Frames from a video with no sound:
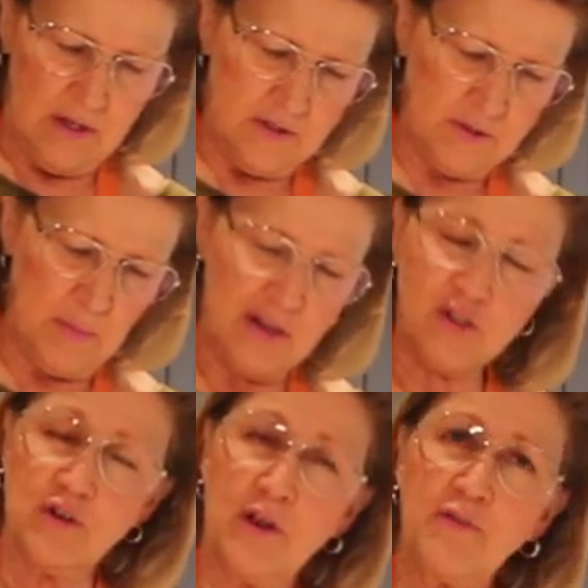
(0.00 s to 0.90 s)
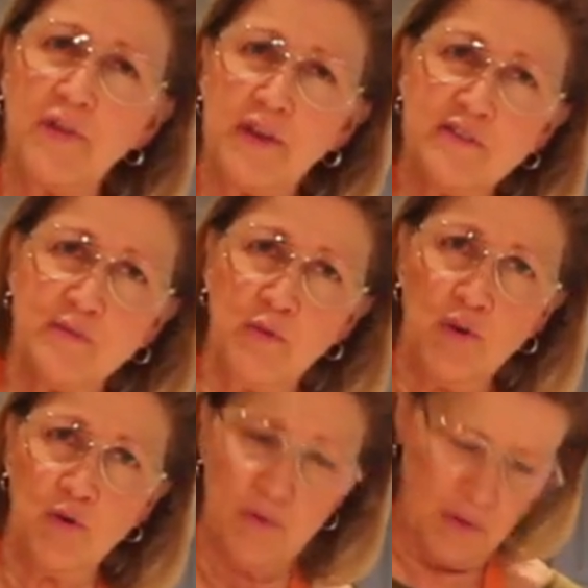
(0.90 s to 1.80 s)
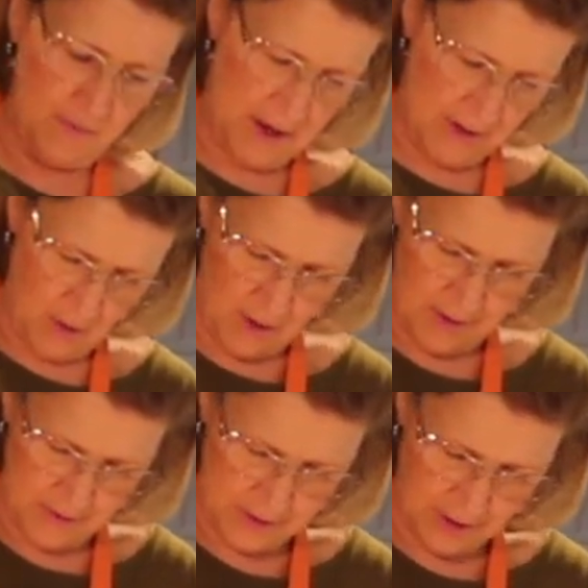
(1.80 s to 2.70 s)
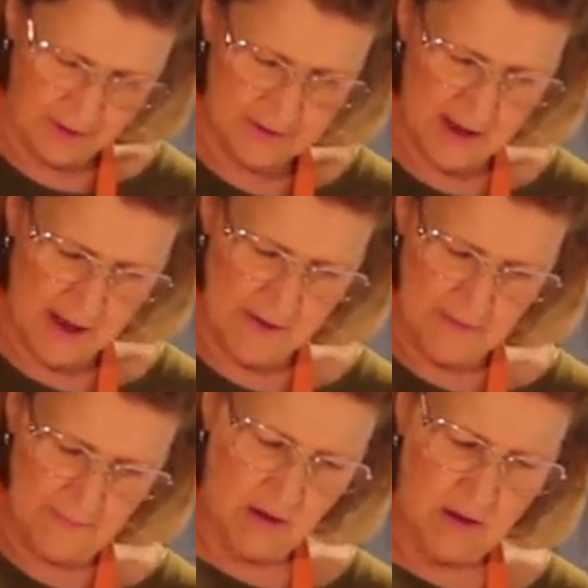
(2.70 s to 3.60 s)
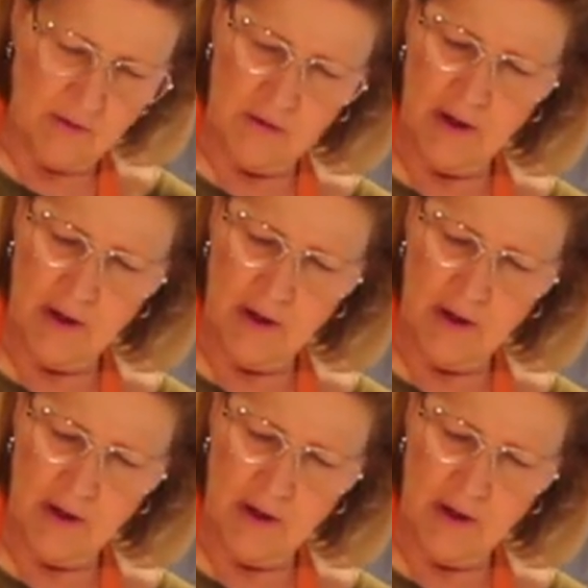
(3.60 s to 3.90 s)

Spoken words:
Just Just make sure everything's smooth. You've gotten all the chunks out. All